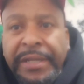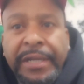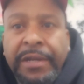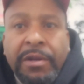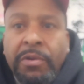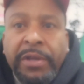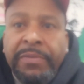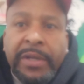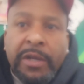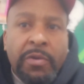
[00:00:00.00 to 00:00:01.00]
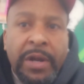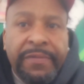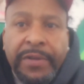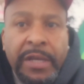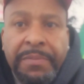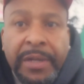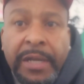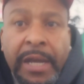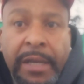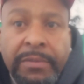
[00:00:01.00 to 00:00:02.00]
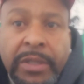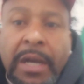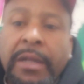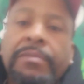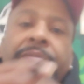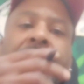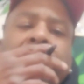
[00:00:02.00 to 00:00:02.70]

nigga can don't even get credit for keeping the game solid.